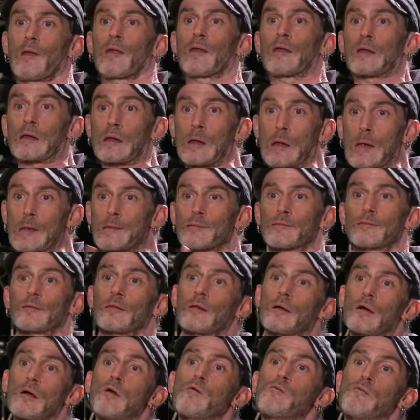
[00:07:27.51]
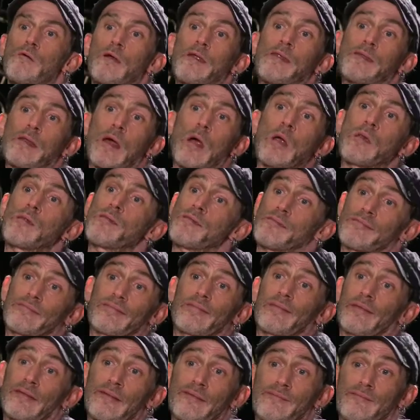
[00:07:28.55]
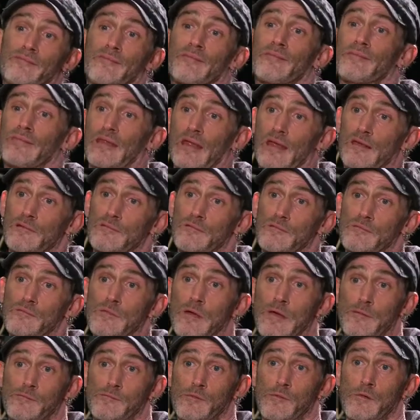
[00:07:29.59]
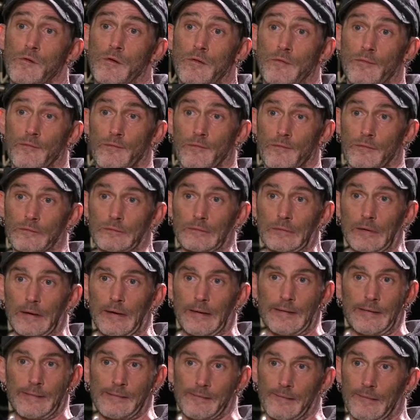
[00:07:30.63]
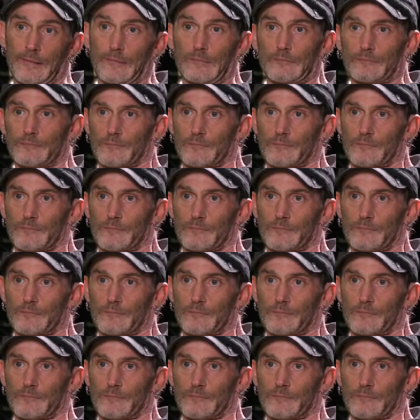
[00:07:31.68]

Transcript: Because we don't see disabled people on screen.